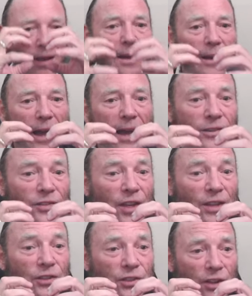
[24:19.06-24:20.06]
as
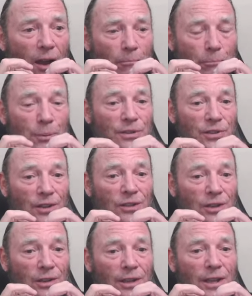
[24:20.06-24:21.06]
they stop
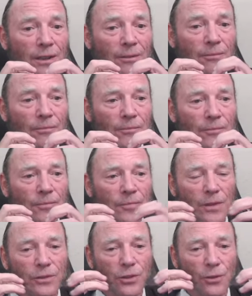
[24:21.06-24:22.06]
positionally,
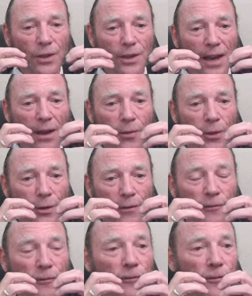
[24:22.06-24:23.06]
so that now they're a
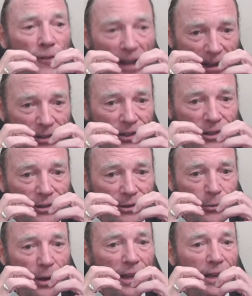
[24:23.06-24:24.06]
fixed
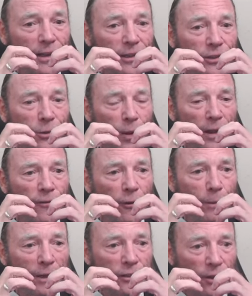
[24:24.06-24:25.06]
radius away
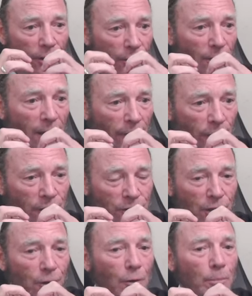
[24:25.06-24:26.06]
from each other at the
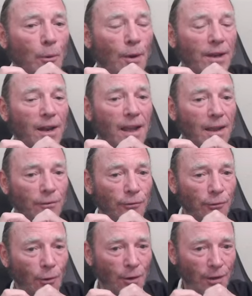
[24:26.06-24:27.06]

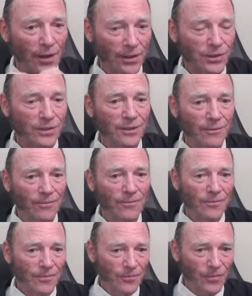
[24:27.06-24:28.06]
0.84. That's
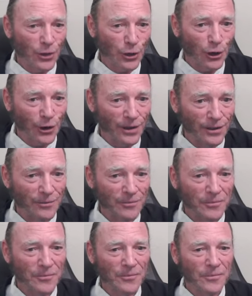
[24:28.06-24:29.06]
the current
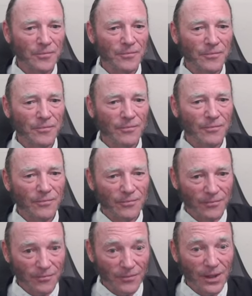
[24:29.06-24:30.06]

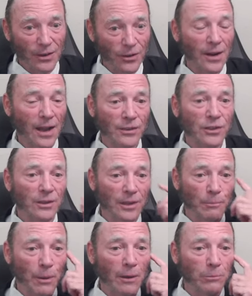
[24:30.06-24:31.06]
internationally
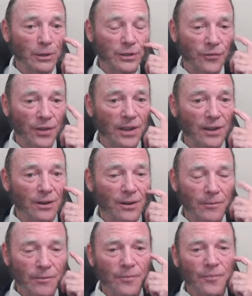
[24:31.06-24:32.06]
published figure,
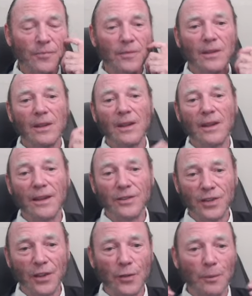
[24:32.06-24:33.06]
is
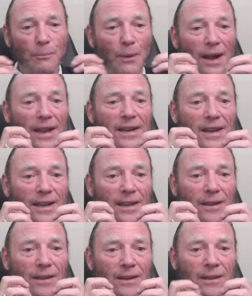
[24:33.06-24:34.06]
that the binding